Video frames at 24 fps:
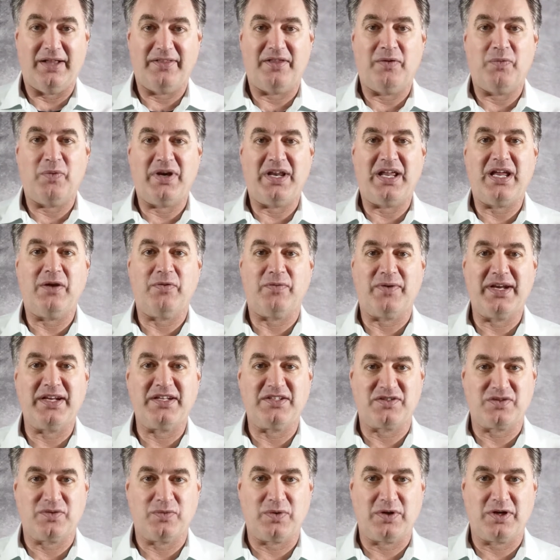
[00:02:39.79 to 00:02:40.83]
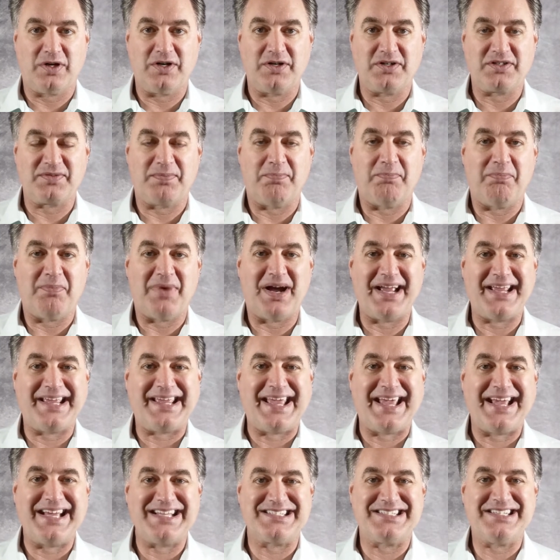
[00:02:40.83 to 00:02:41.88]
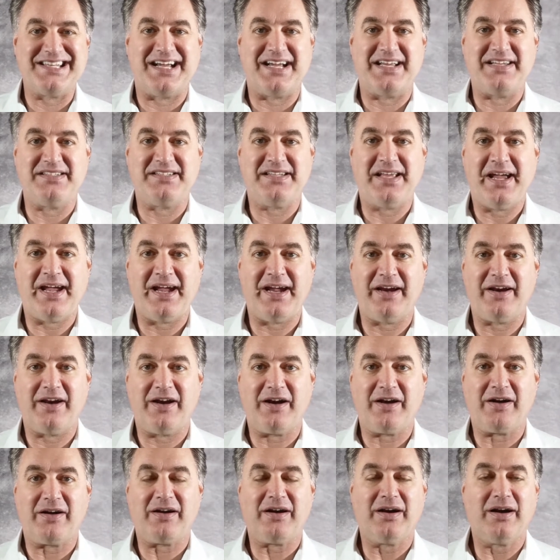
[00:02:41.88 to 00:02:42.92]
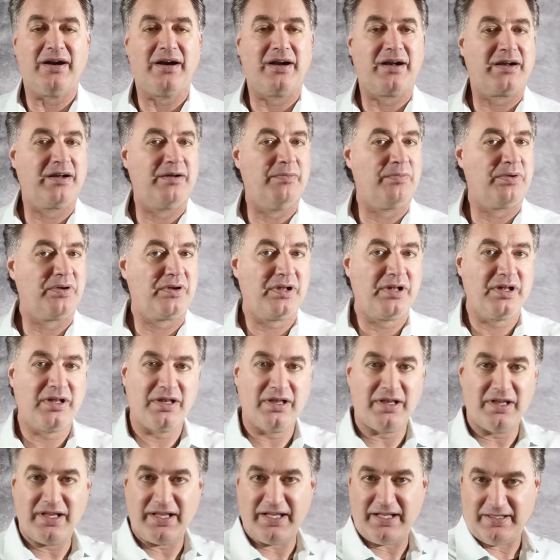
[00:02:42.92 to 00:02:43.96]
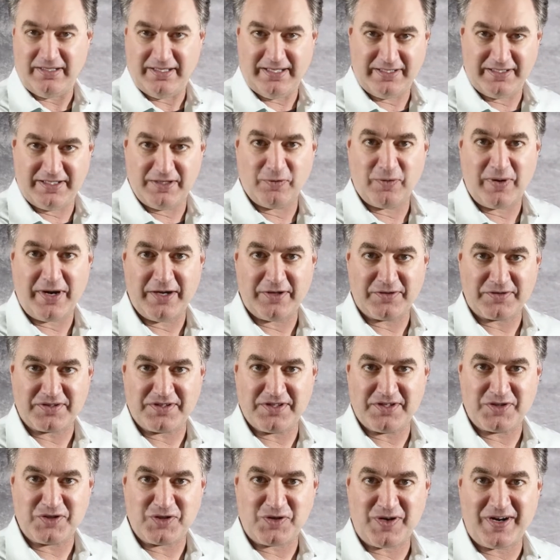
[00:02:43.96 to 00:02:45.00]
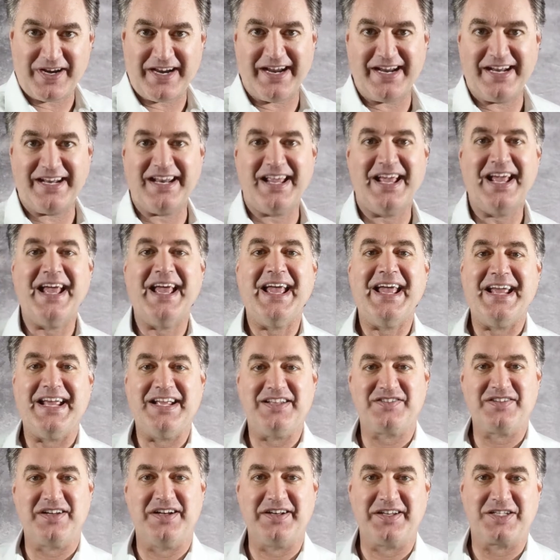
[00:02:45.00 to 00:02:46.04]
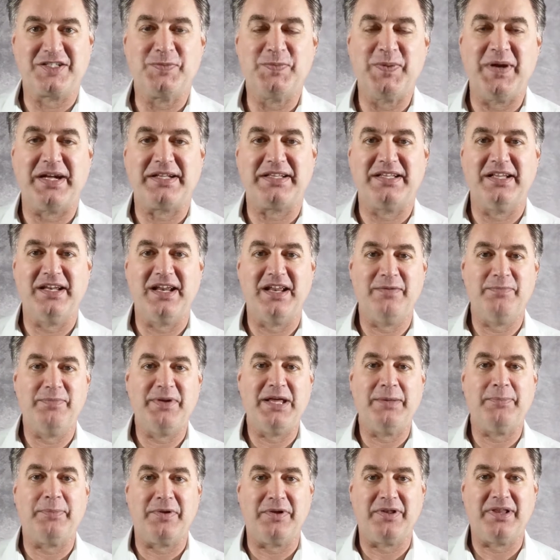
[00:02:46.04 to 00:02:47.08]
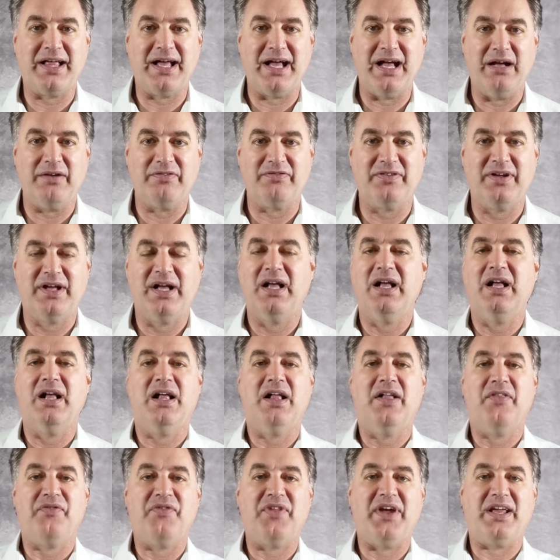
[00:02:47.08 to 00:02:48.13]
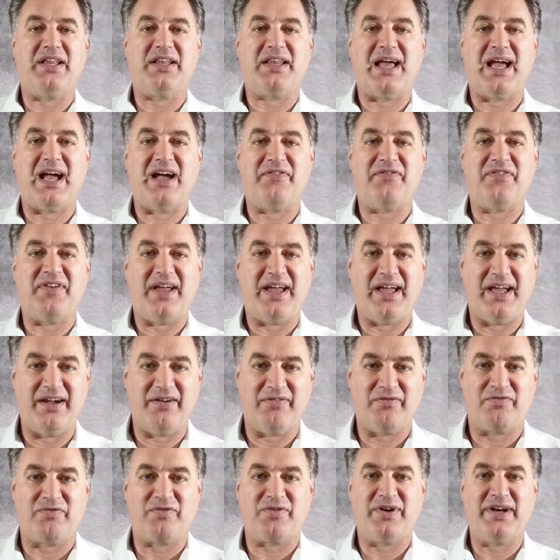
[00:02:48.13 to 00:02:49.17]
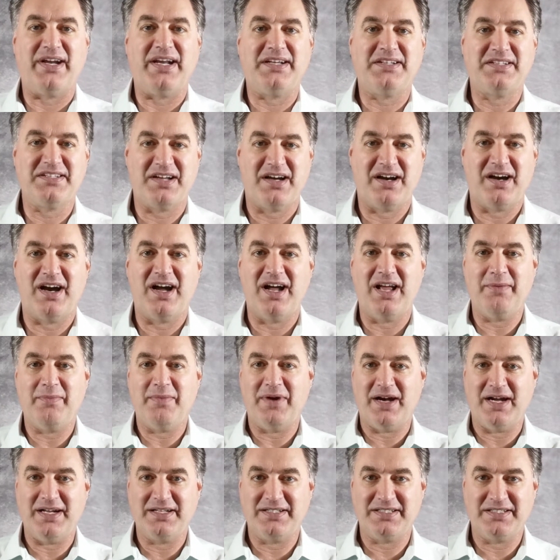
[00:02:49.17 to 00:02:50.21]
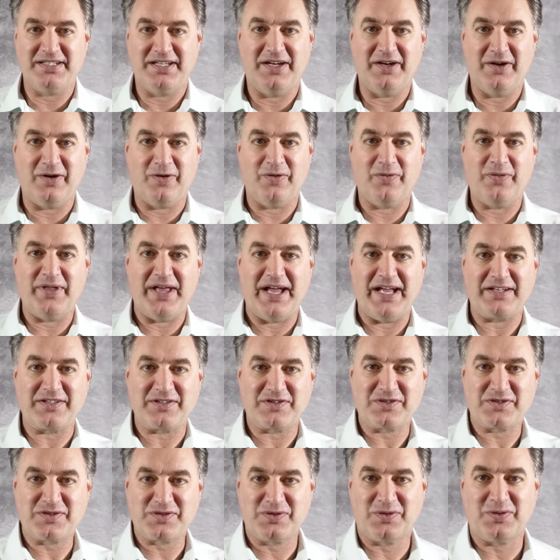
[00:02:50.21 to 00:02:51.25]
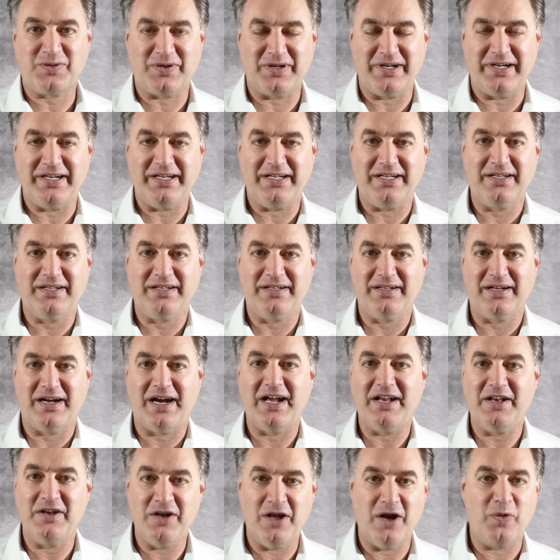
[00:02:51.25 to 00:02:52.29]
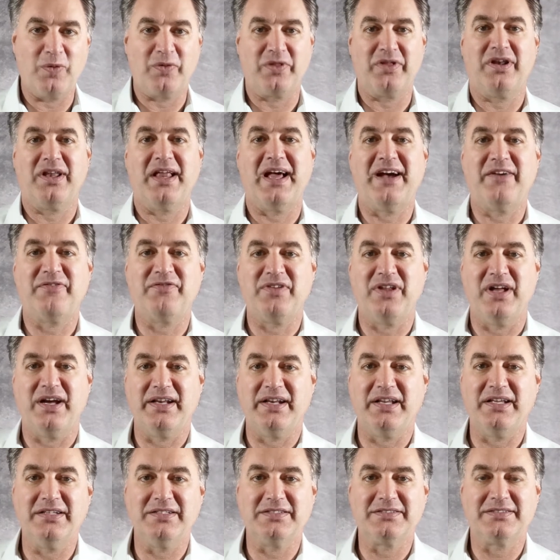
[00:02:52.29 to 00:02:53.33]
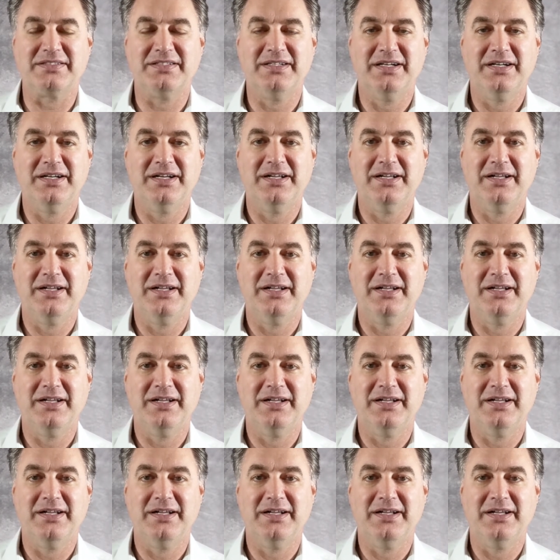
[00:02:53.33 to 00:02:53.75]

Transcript: And then when he reads the words, "Mike has nice hair," completely derails the train. It's unexpected, and people laugh. They laugh every time I tell that story. I know where the laugh line is.